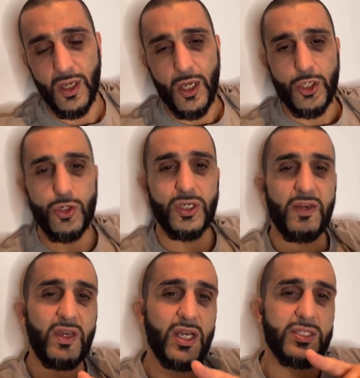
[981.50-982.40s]
You're
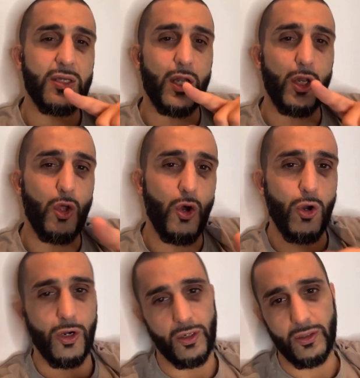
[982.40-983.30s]
giving us the
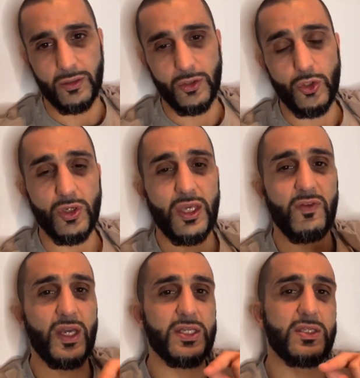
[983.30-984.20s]
allure. You're
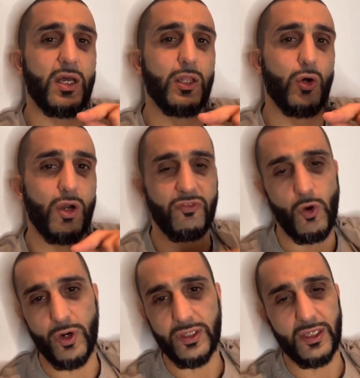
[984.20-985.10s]
giving us the allure of
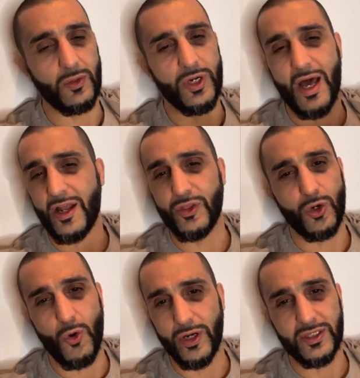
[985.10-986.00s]
quarantine. We're not under
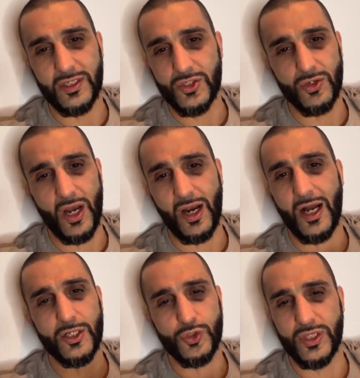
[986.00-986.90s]
quarantine, sir. A
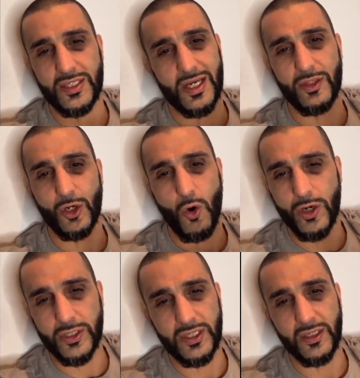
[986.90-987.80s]
country that's under
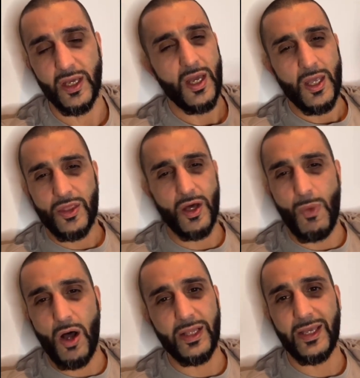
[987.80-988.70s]
quarantine, the
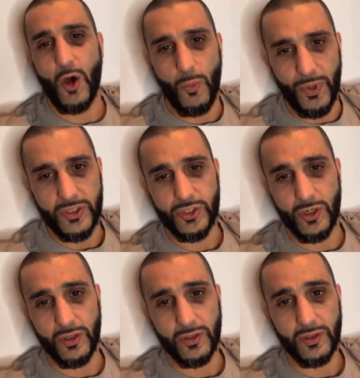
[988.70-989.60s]
mall ain't open,
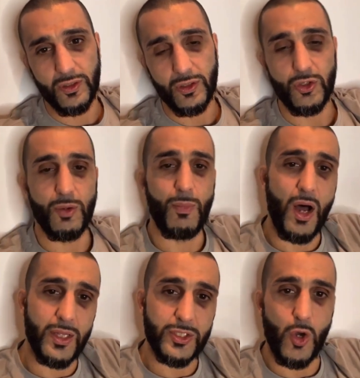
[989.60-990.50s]
sir. Your
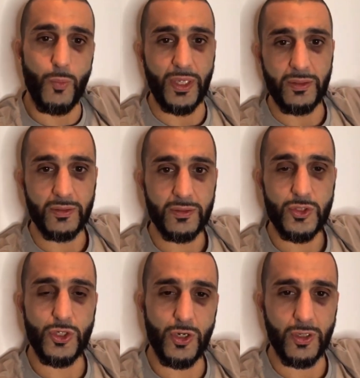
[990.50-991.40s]
mall is open,
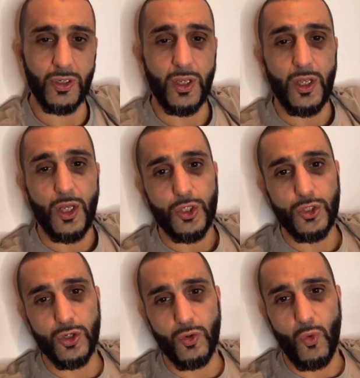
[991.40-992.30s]
sir.
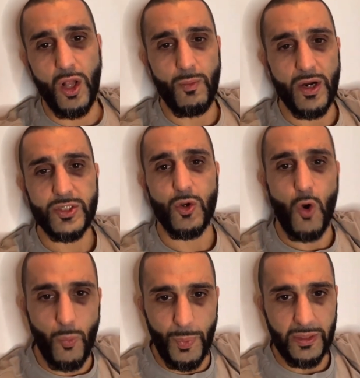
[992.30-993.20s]
Your Walmarts are
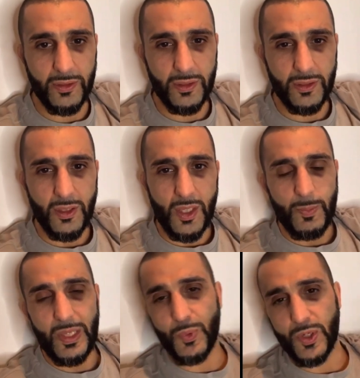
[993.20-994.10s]
open.
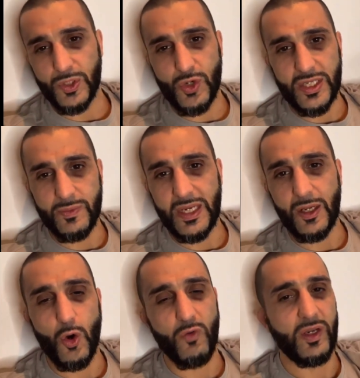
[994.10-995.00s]
People are transmitting
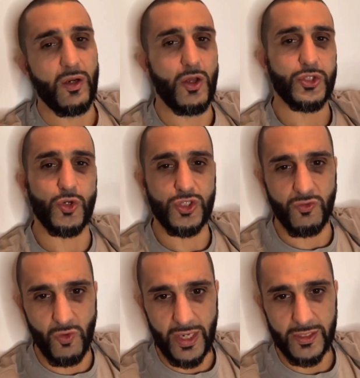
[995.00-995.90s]
COVID in all sorts of
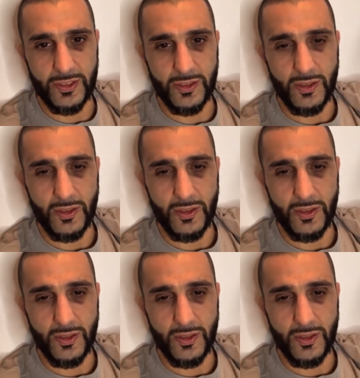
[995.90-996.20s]
ways.